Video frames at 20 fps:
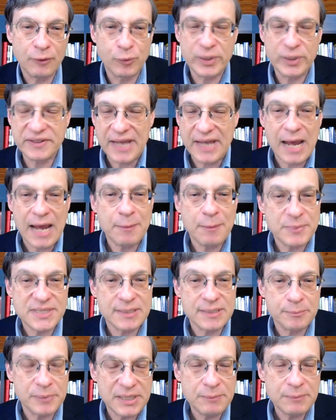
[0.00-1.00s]
with
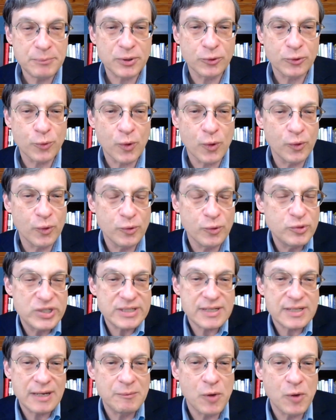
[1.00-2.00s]
absent people who
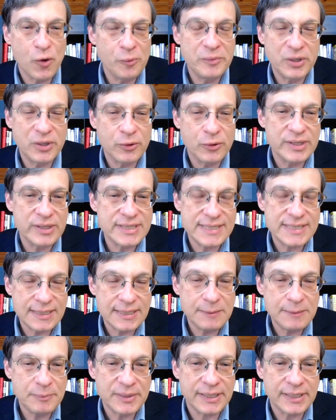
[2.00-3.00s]
just come home in order to
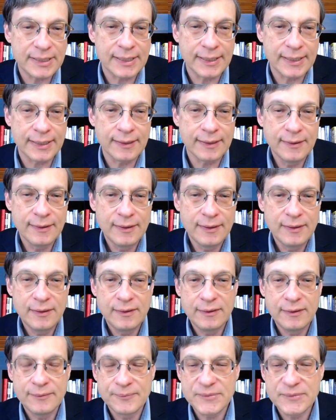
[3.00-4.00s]
sleep at night.
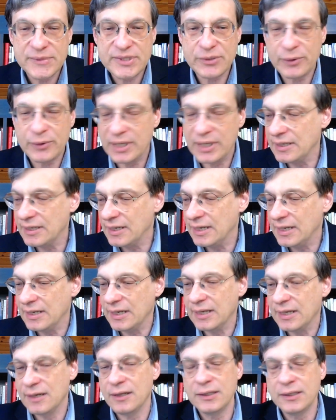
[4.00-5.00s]
Mm-hmm. So
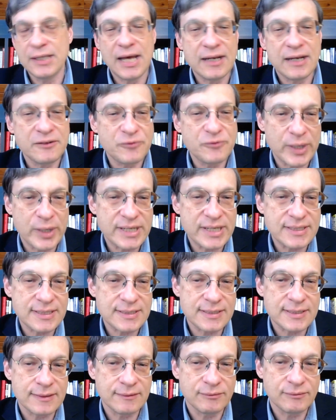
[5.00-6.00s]
in a lot of ways,
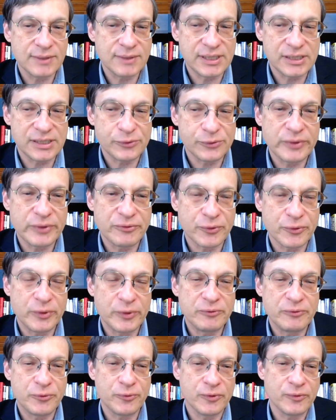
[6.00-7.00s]
it's
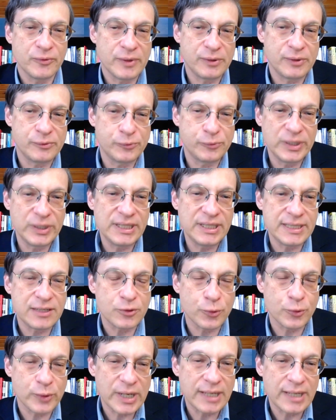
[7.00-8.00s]
we've really
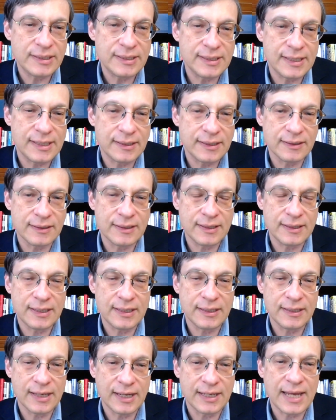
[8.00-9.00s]
created a
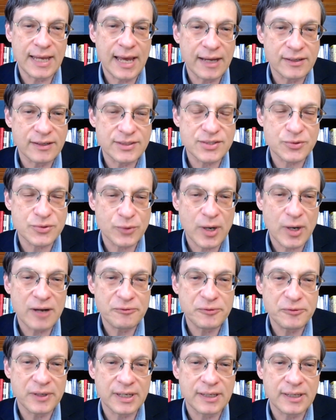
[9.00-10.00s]

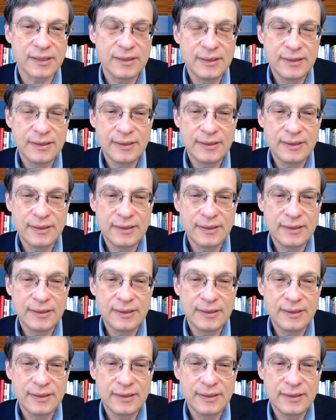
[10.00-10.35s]
catastrophic